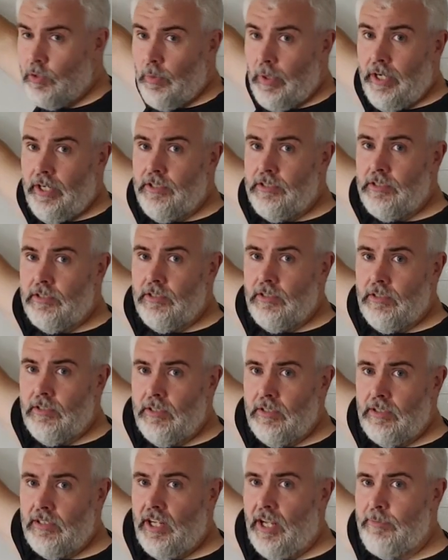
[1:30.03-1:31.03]
squared
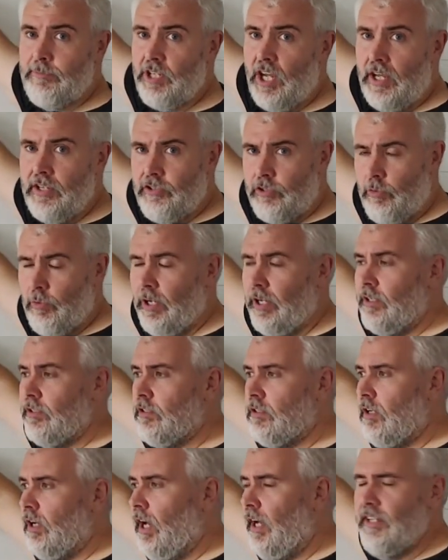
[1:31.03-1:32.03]
times i
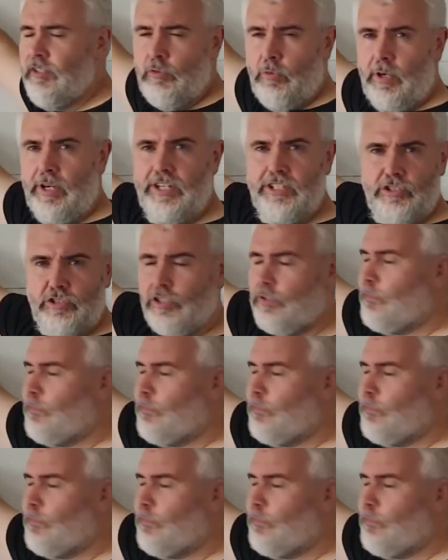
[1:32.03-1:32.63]
squared. i squared is